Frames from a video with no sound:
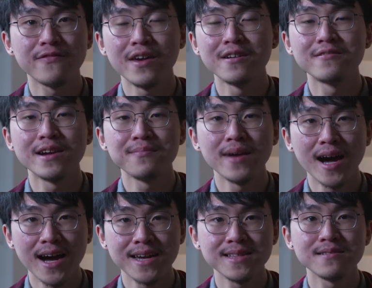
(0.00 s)
theory
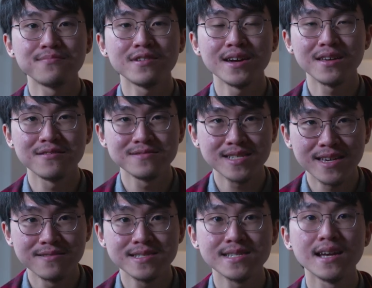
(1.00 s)
behind the practical
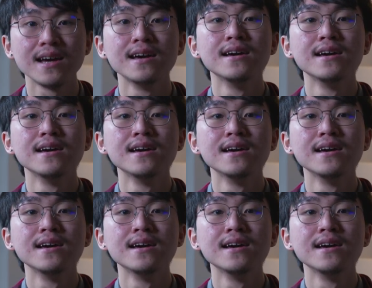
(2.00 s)
skills.